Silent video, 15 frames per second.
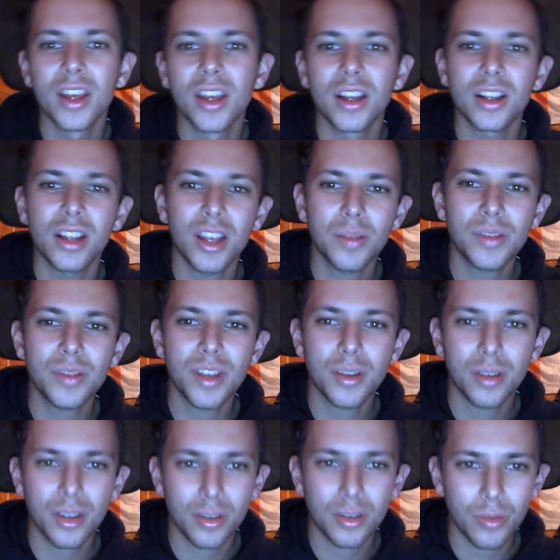claims that
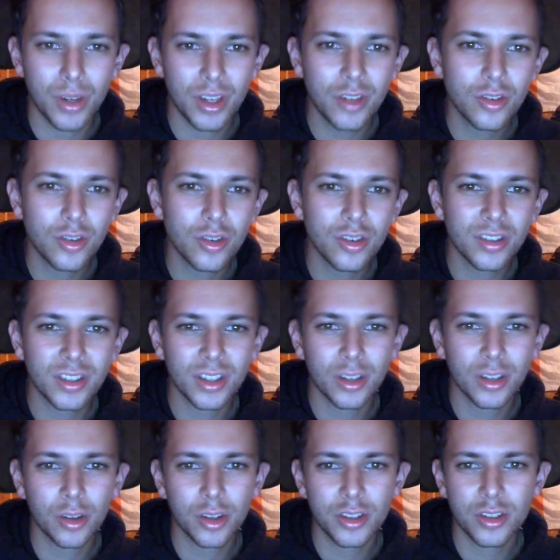when introducing
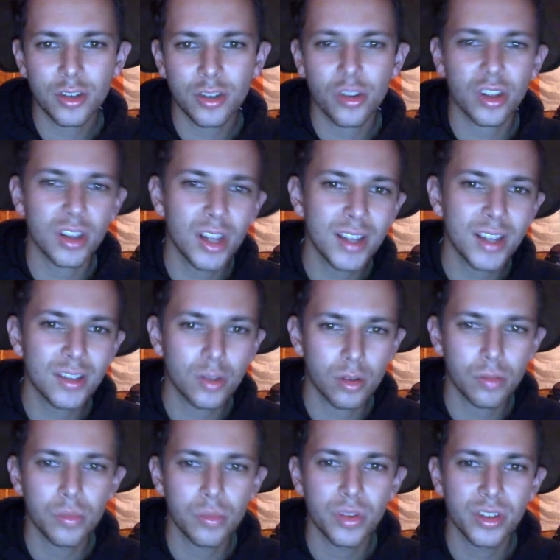technology to the
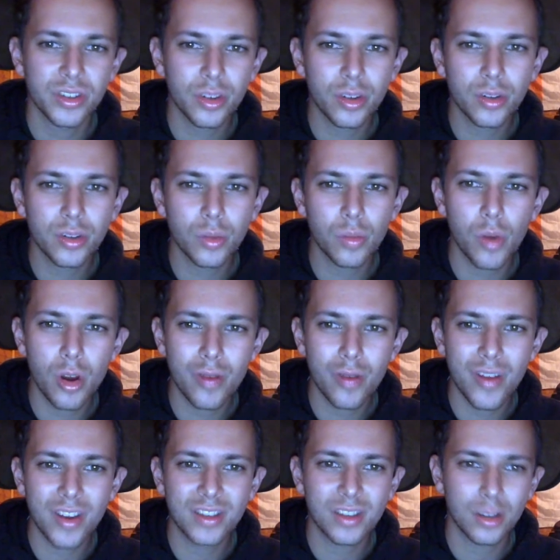classroom, students were
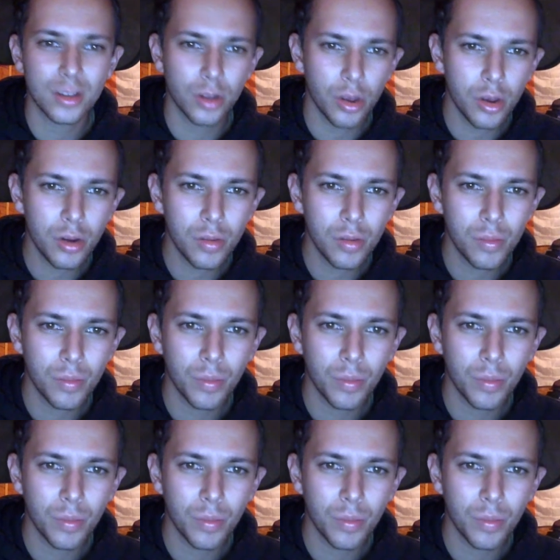motivated to learn,